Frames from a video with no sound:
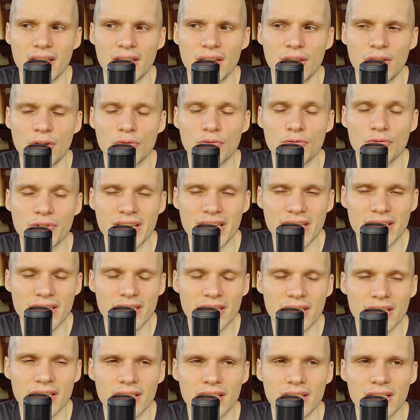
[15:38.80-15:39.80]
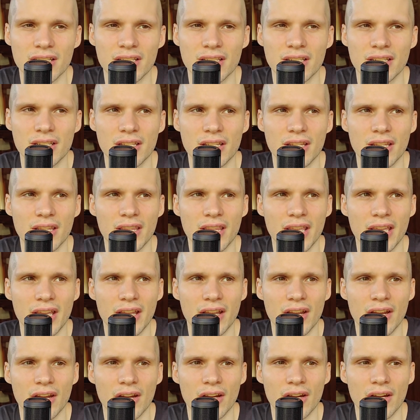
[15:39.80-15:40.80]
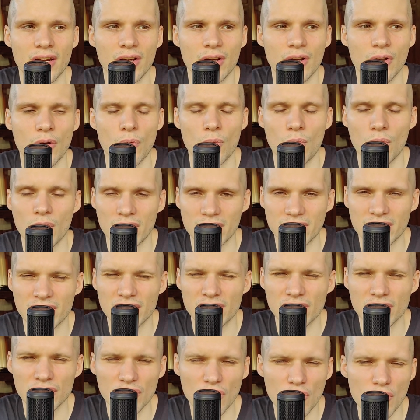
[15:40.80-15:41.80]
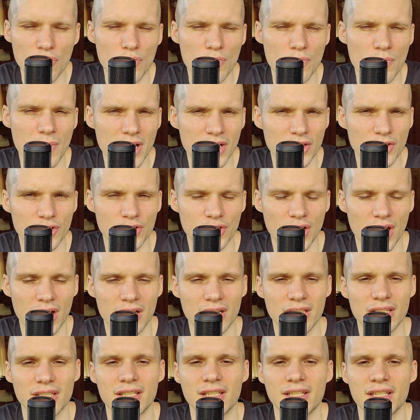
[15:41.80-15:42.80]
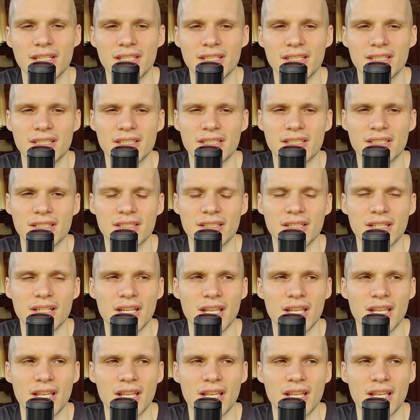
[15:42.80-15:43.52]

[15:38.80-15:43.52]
the reason there was so much chocolate is